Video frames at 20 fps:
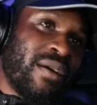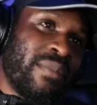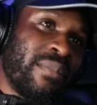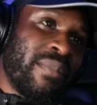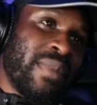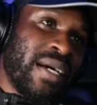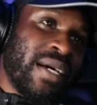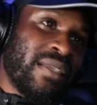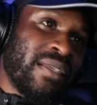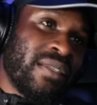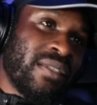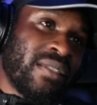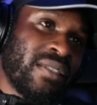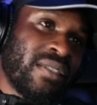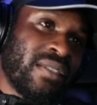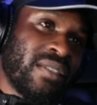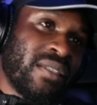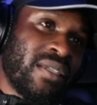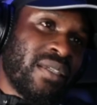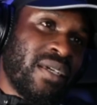man,
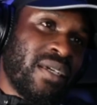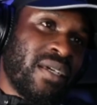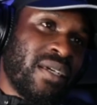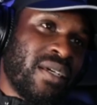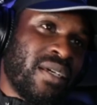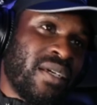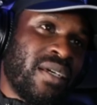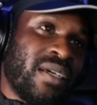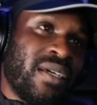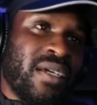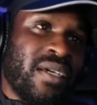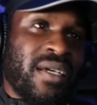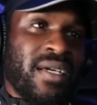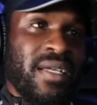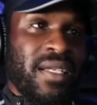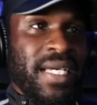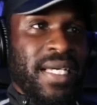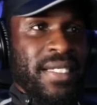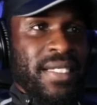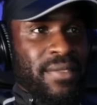
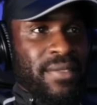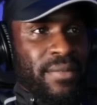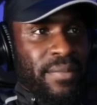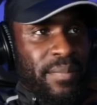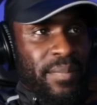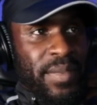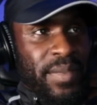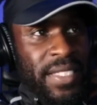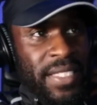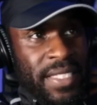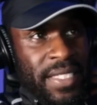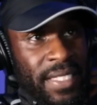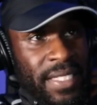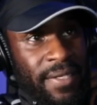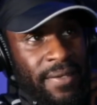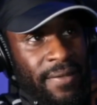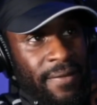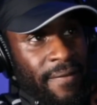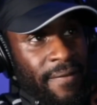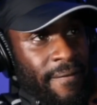that's some biz, isn't
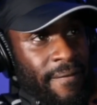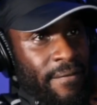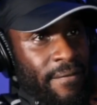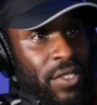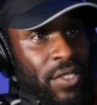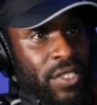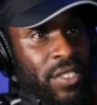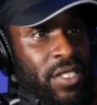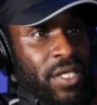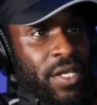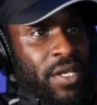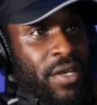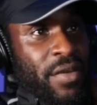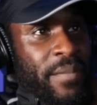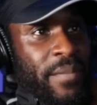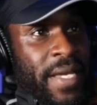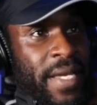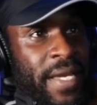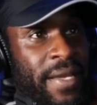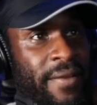it? Turn of the
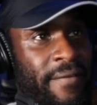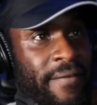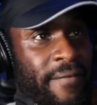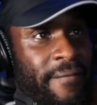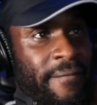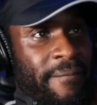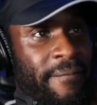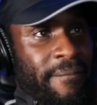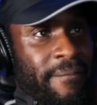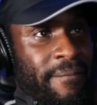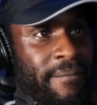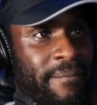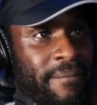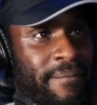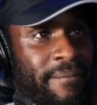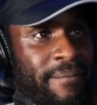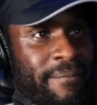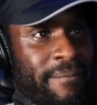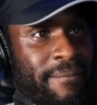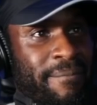Mac.
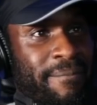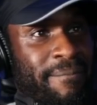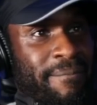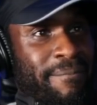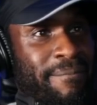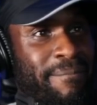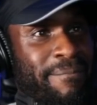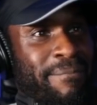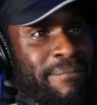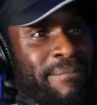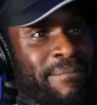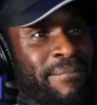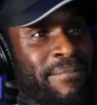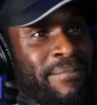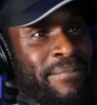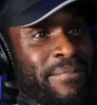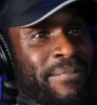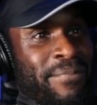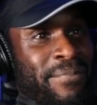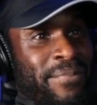
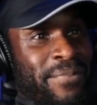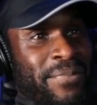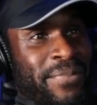Mm.